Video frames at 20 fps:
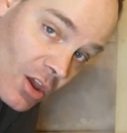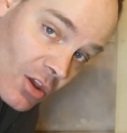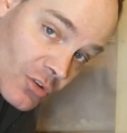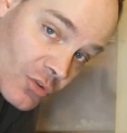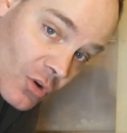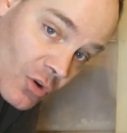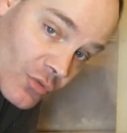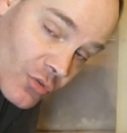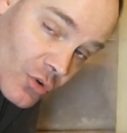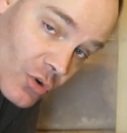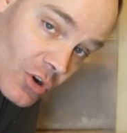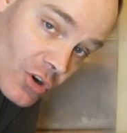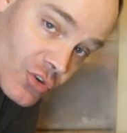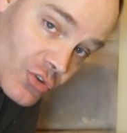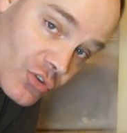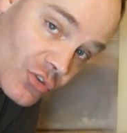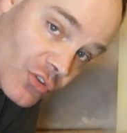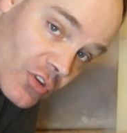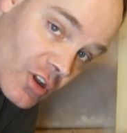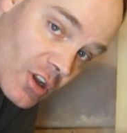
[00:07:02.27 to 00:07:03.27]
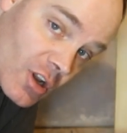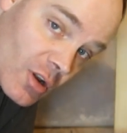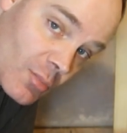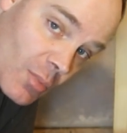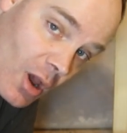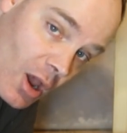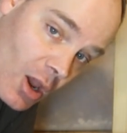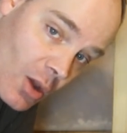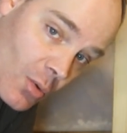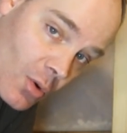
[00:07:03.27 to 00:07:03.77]
So if you're interested in
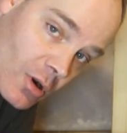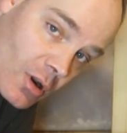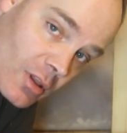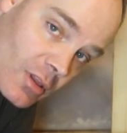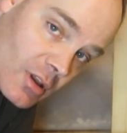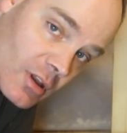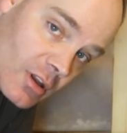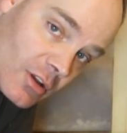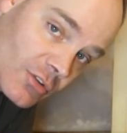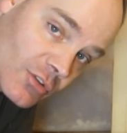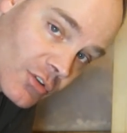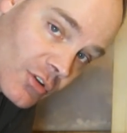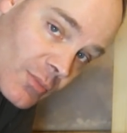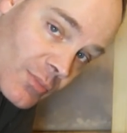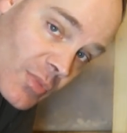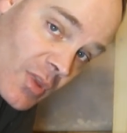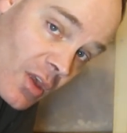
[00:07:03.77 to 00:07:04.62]
buying one of these,